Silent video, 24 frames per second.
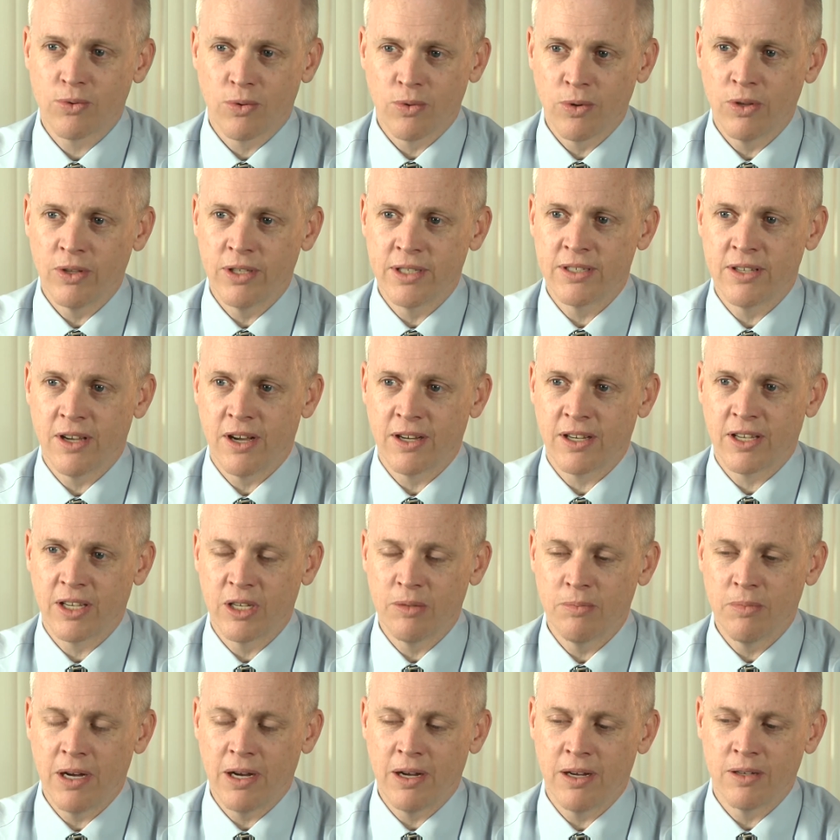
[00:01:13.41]
we're really talking
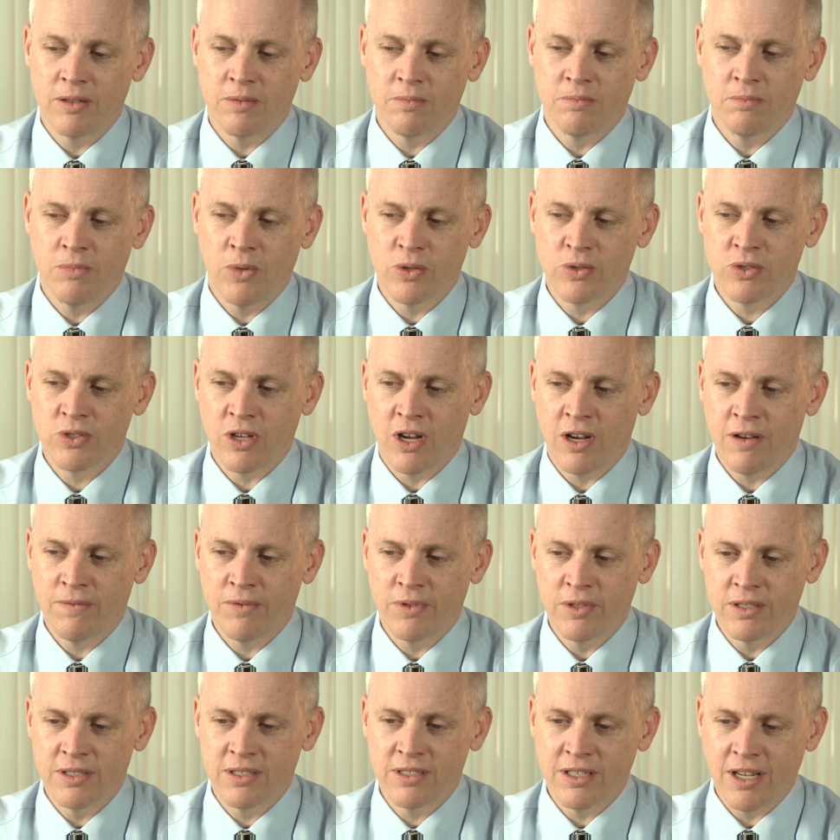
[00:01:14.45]
about most
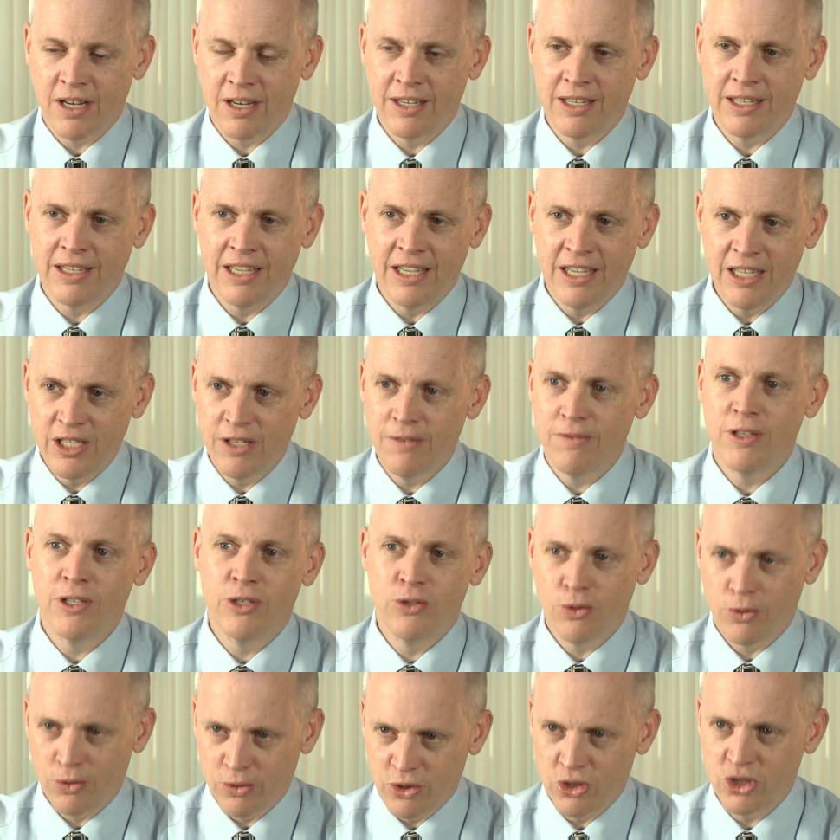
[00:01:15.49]
often studying
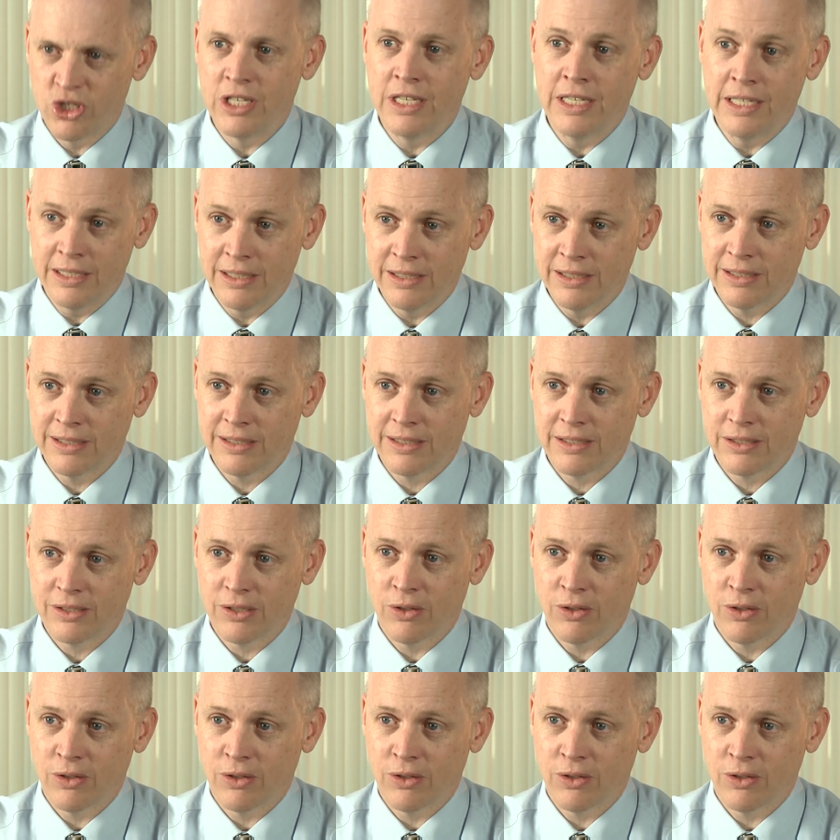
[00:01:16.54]
individual genes